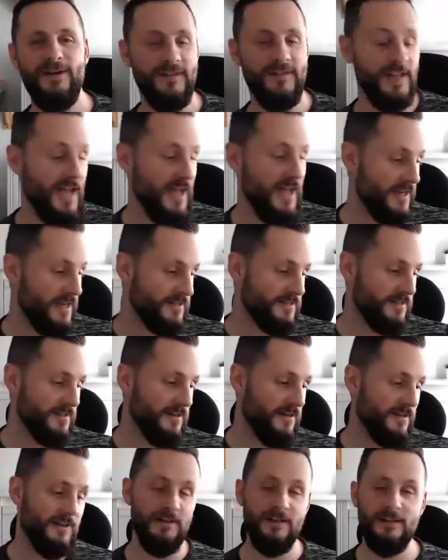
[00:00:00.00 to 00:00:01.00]
And the
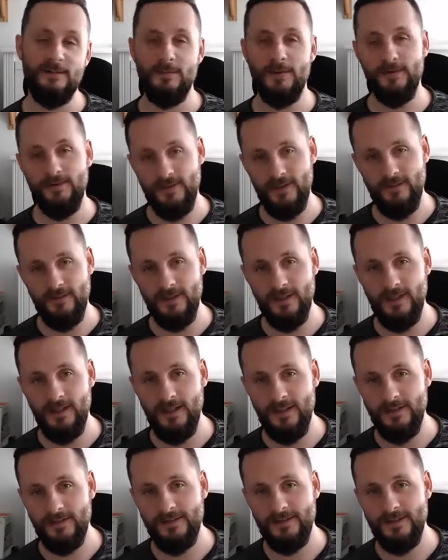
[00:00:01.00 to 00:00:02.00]
heart is my favorite
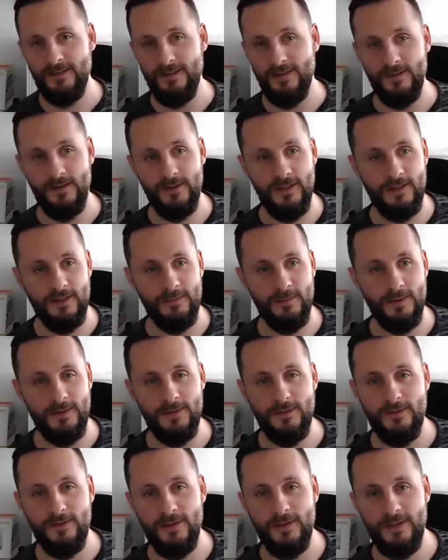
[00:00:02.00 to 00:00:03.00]
color, so you get
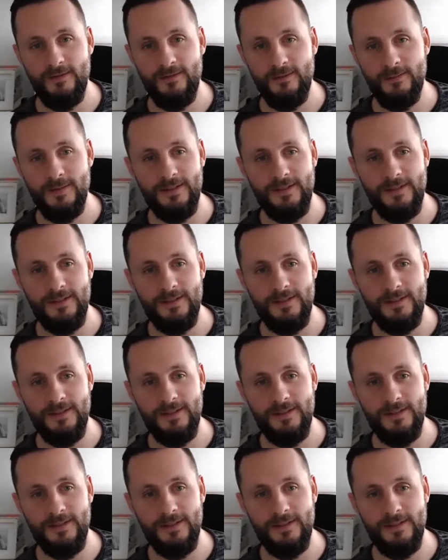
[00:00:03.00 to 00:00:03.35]
special credit for me